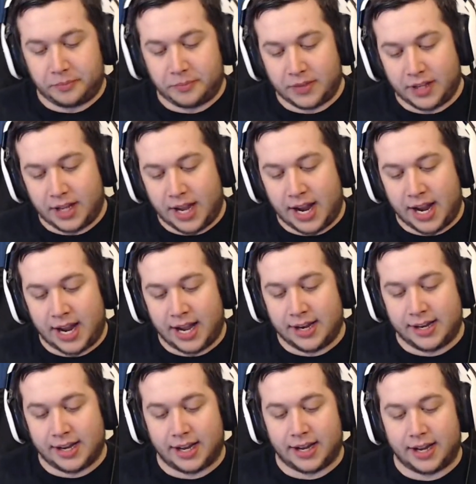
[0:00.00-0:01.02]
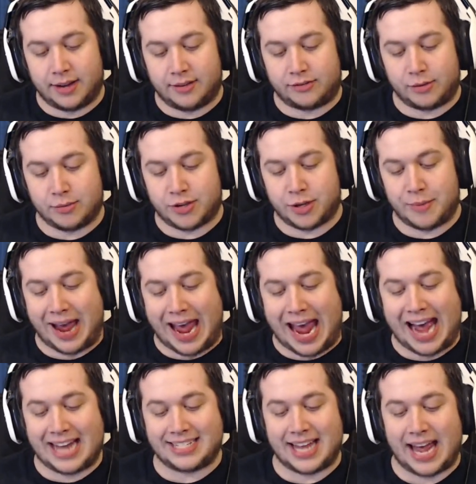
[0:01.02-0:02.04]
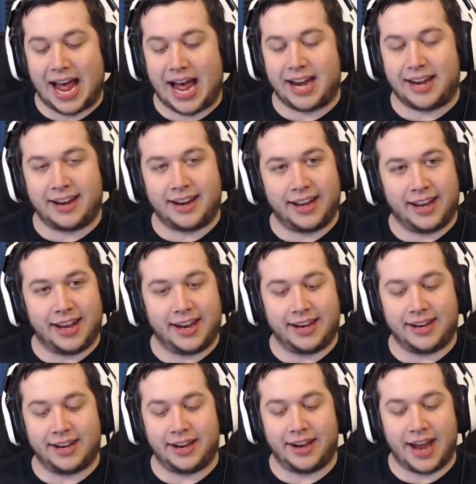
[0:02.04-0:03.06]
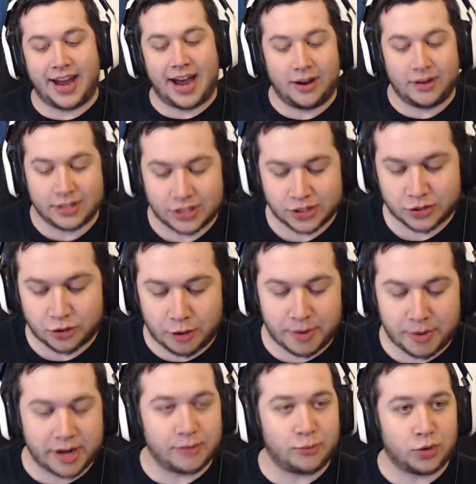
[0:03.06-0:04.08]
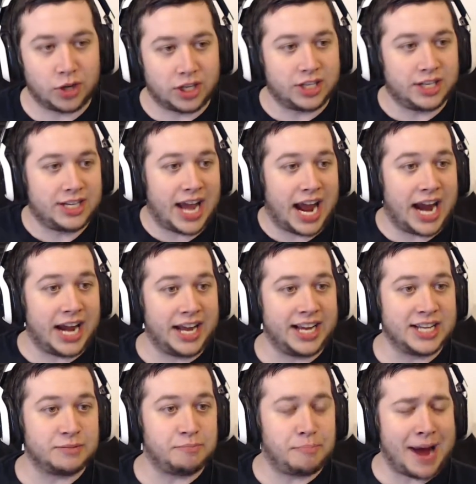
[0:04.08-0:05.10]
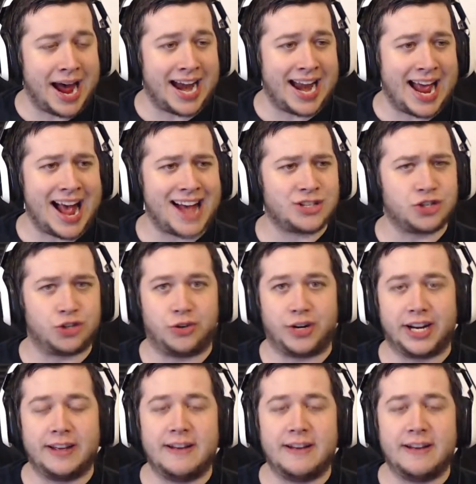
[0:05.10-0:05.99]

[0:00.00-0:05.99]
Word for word: and uh, from some asshat, and now it's a story about him regaining his badassery.